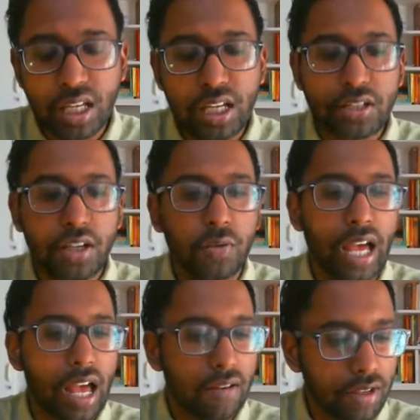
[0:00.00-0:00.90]
So we're
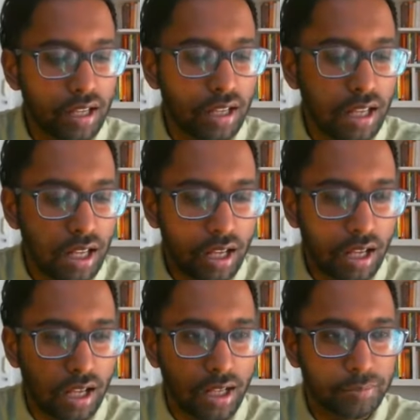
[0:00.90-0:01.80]
having
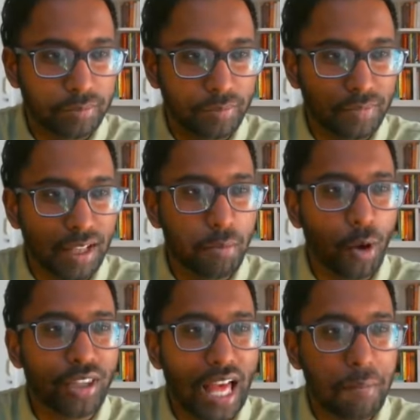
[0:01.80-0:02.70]
them
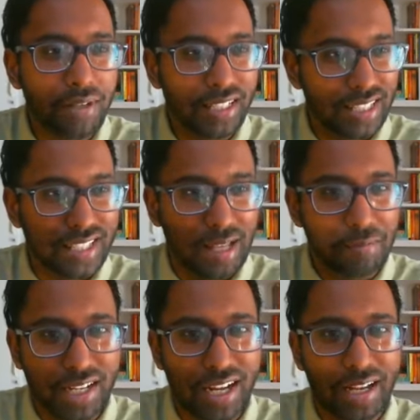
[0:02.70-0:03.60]
both happen at the same
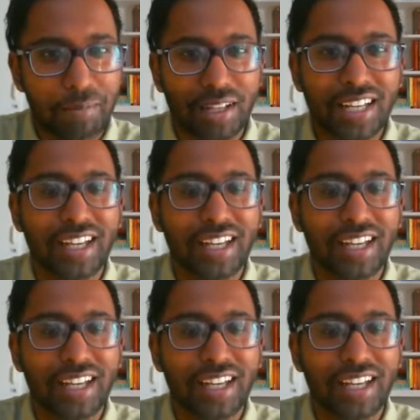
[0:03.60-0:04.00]
time,